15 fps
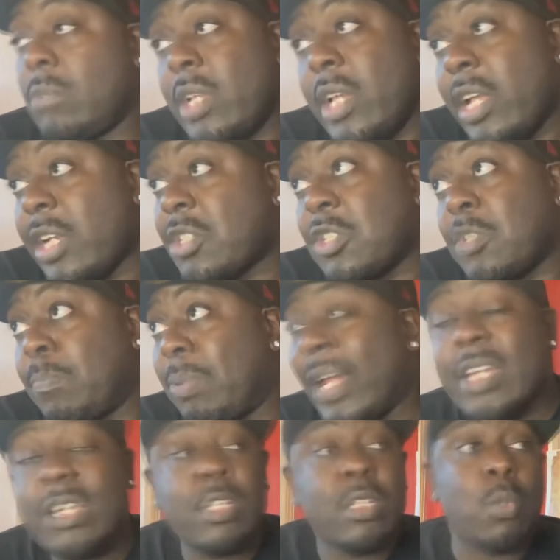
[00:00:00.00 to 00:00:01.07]
it
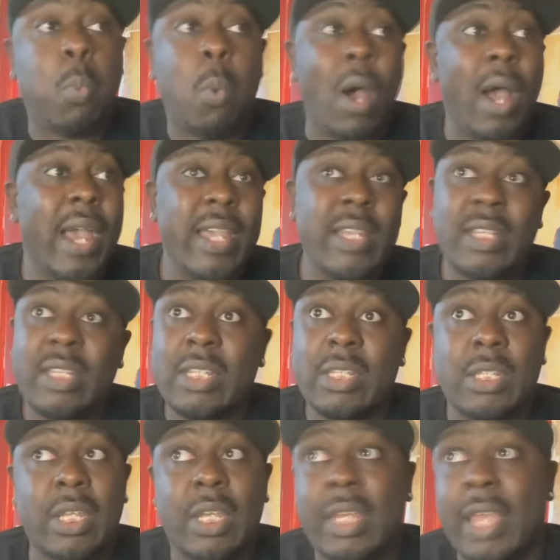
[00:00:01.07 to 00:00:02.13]
explained why
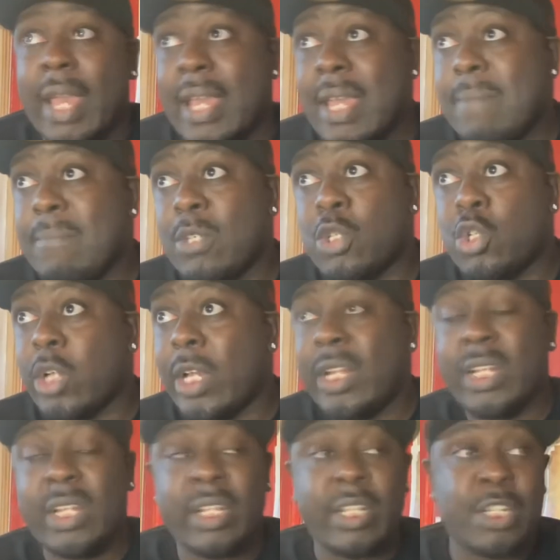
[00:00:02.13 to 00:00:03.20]
the game, the
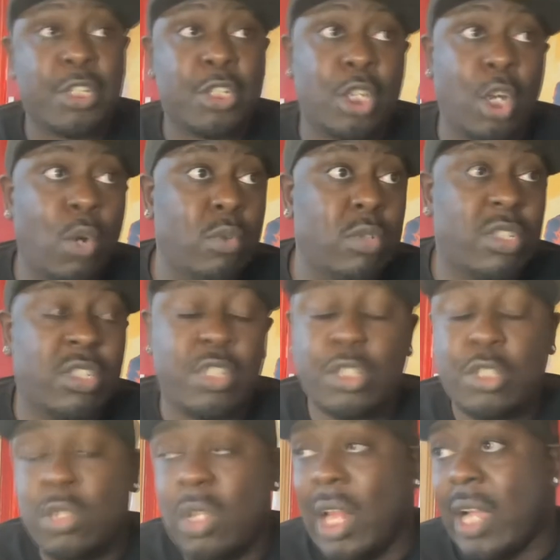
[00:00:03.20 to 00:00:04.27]
trailer that they showed,
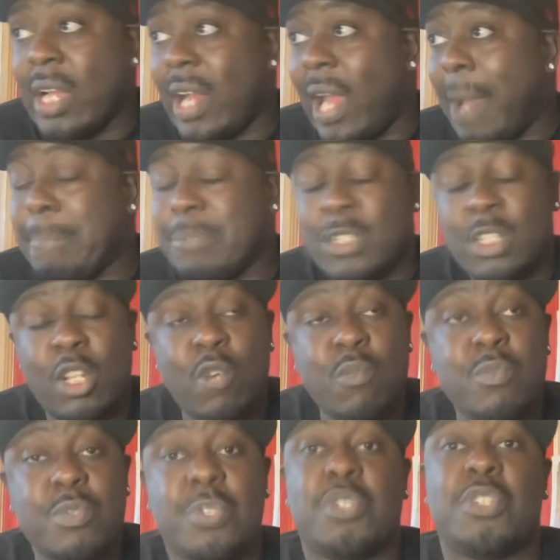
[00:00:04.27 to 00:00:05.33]
just looked like an
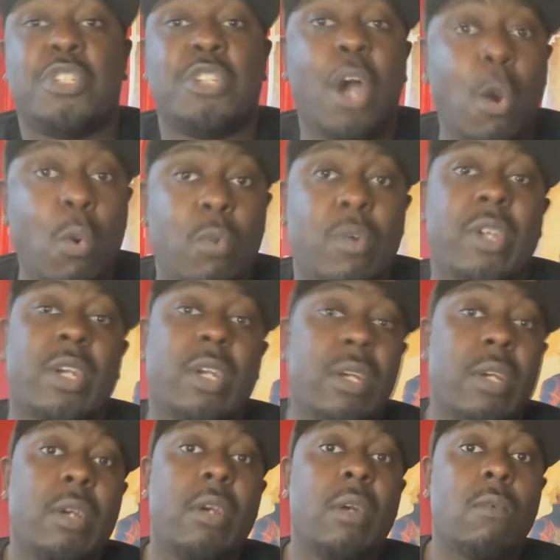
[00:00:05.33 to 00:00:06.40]
absolute joke,
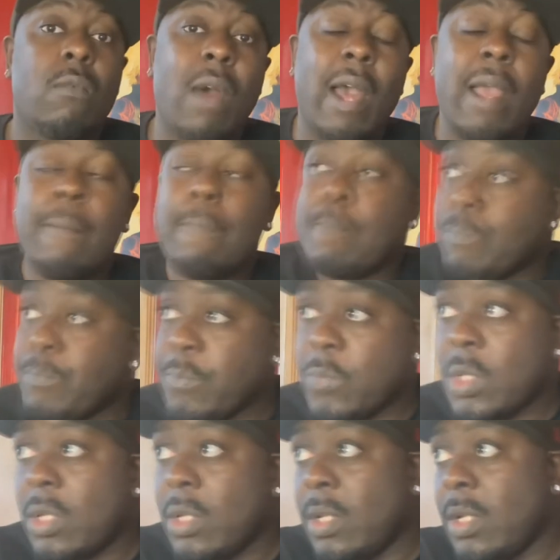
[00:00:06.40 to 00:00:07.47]
right?
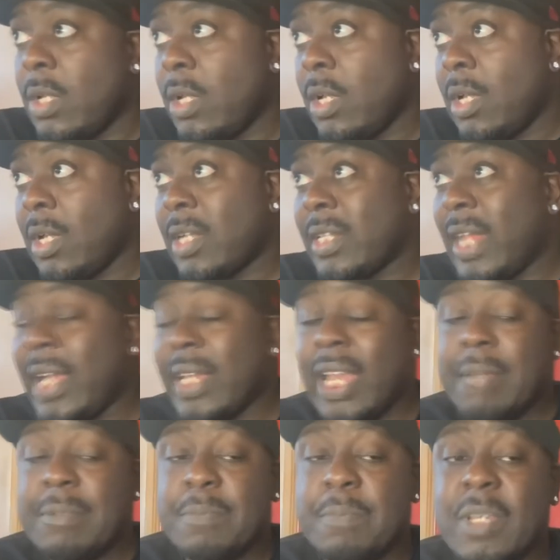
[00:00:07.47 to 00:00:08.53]
That
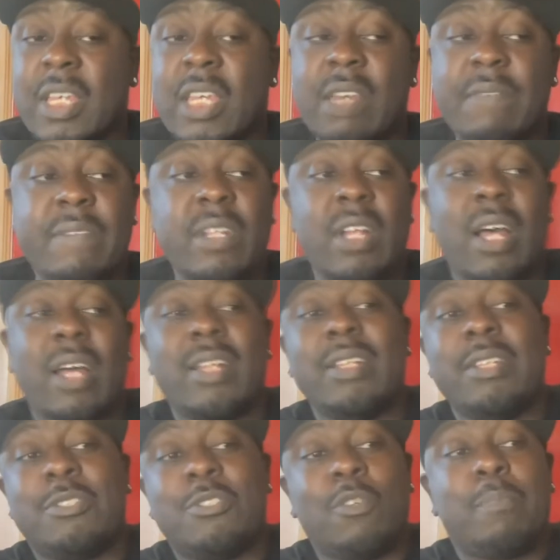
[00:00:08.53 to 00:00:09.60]
game's been given a
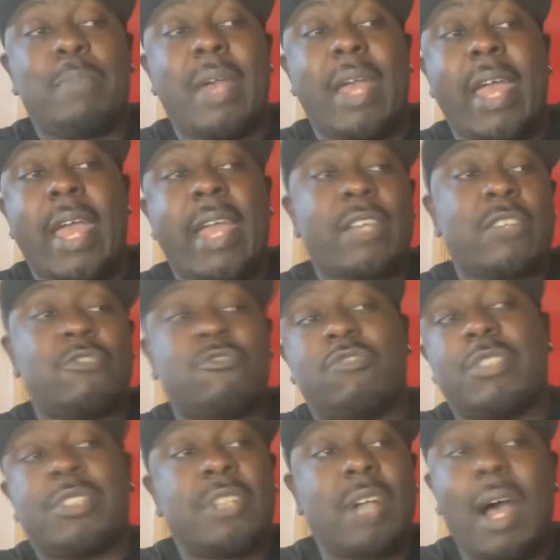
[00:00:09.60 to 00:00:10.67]
little bit
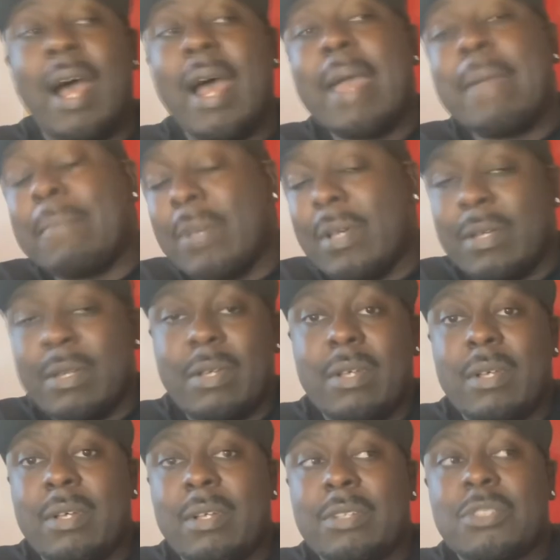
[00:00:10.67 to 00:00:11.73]
extra time
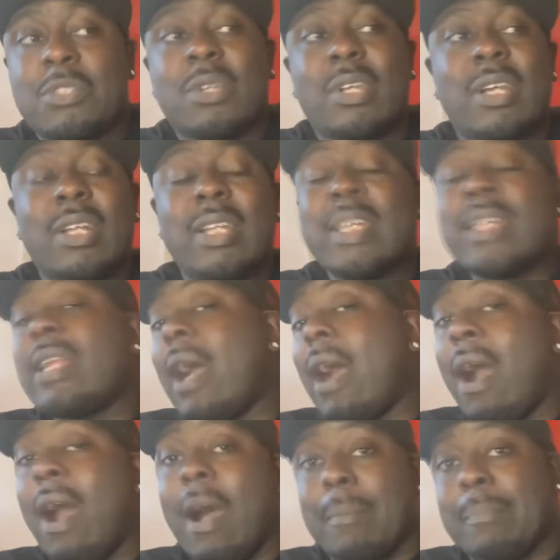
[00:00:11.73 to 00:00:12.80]
to clean it
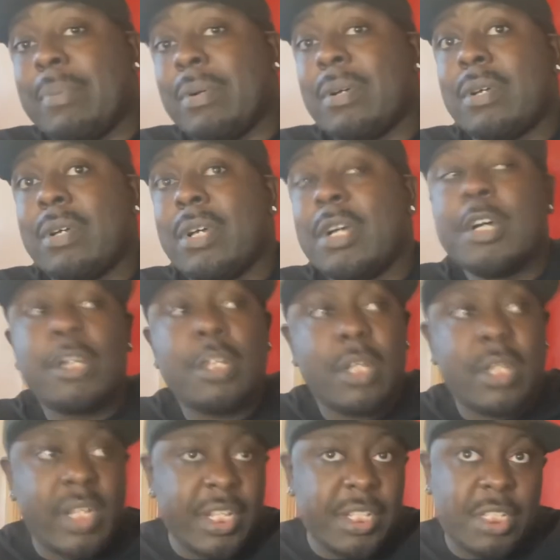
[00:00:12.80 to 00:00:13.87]
up.
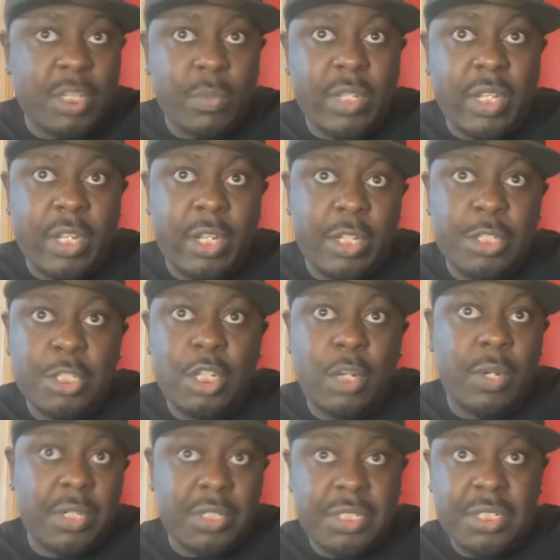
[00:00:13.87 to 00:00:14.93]
Let's see what they're going to
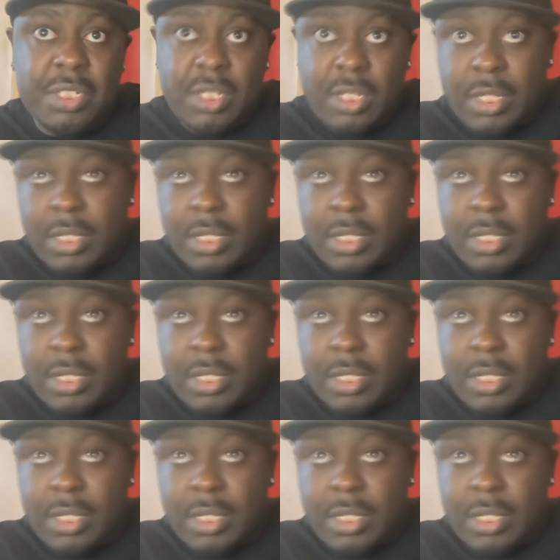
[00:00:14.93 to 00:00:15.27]
show us